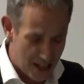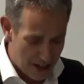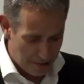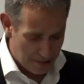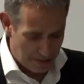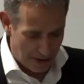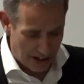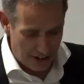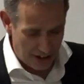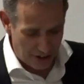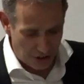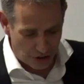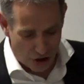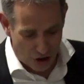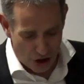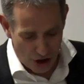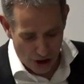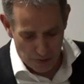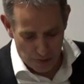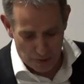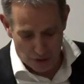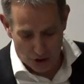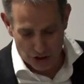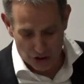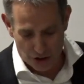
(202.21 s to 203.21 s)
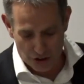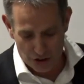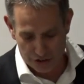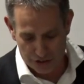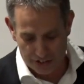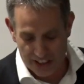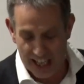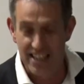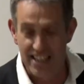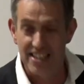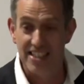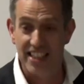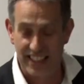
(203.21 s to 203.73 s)
by the Royal Borough of
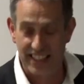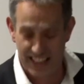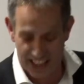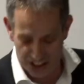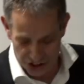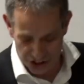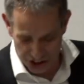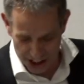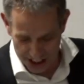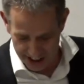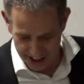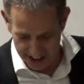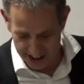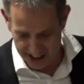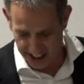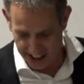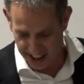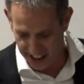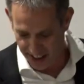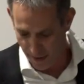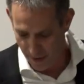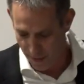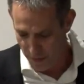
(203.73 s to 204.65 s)
Kensington and Chelsea.